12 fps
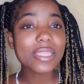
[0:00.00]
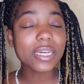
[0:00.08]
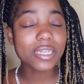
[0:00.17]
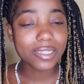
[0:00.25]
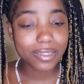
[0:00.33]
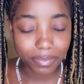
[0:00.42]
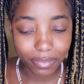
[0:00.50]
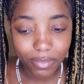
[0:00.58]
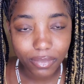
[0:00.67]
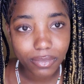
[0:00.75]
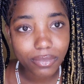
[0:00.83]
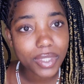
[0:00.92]

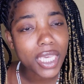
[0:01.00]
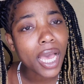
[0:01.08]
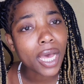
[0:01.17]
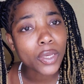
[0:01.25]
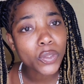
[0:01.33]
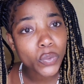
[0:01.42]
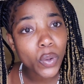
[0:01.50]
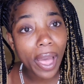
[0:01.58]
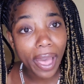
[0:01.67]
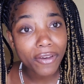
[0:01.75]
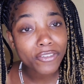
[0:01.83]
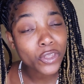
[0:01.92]
um yeah you
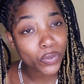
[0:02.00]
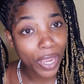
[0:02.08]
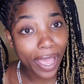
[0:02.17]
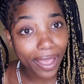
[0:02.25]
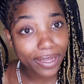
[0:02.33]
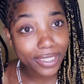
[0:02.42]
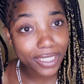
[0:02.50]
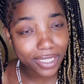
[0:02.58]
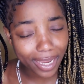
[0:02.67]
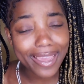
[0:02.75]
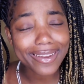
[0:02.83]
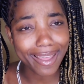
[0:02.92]
have to catch
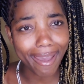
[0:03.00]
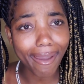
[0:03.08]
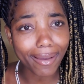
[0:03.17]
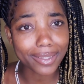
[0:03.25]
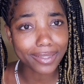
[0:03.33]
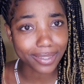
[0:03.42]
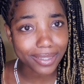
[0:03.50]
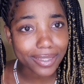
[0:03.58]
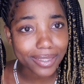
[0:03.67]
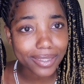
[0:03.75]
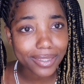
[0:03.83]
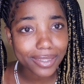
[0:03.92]
a
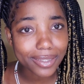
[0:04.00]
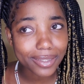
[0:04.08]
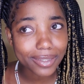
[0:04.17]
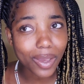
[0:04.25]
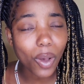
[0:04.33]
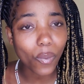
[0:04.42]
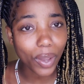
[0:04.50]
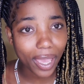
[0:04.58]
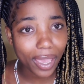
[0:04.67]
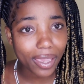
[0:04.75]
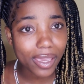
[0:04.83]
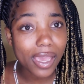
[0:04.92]
taxi
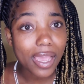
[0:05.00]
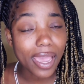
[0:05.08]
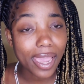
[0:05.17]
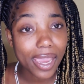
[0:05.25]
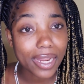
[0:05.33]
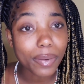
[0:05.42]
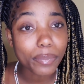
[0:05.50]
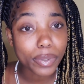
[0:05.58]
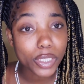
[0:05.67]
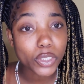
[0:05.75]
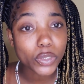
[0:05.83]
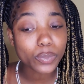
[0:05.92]
okay and i'm
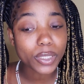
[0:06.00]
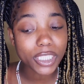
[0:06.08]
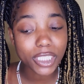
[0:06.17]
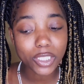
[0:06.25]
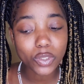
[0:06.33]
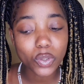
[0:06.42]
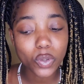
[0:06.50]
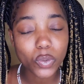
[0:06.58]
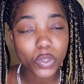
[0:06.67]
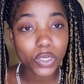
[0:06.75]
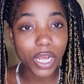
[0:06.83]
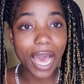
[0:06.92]
pretty sure because you know
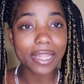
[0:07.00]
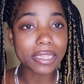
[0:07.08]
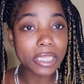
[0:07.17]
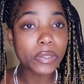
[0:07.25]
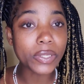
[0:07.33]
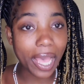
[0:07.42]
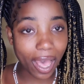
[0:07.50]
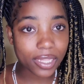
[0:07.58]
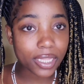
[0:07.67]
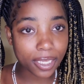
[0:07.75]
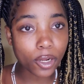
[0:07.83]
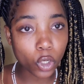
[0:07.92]
they're at literally
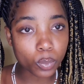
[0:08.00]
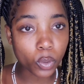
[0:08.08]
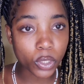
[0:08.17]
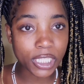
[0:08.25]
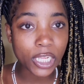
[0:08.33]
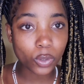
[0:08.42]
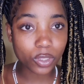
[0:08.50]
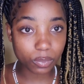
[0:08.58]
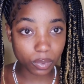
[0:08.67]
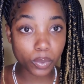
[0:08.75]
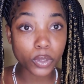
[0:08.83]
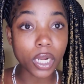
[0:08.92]
at the airport they know the
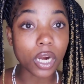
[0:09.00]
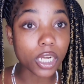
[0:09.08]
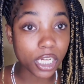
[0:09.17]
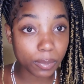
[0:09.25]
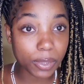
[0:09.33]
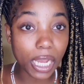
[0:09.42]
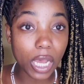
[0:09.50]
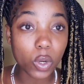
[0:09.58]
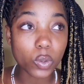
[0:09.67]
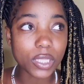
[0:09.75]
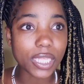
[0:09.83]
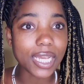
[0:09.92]
people that are coming
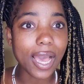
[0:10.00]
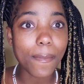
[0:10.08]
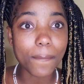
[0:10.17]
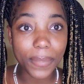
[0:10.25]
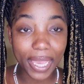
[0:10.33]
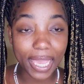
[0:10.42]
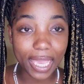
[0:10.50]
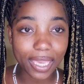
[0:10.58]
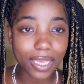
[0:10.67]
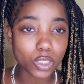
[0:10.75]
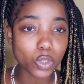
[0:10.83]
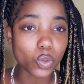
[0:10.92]
out they got
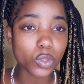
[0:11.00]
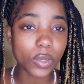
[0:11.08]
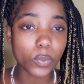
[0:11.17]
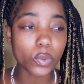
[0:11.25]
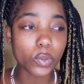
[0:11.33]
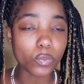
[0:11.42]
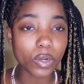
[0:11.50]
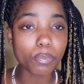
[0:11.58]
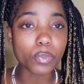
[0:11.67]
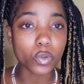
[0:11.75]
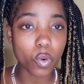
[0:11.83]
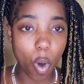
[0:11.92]
bag so they will
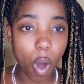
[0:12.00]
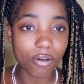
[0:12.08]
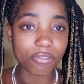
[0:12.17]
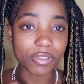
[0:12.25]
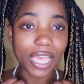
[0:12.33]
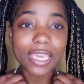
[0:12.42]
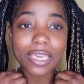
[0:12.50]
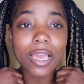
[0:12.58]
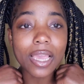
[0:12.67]
rip you off like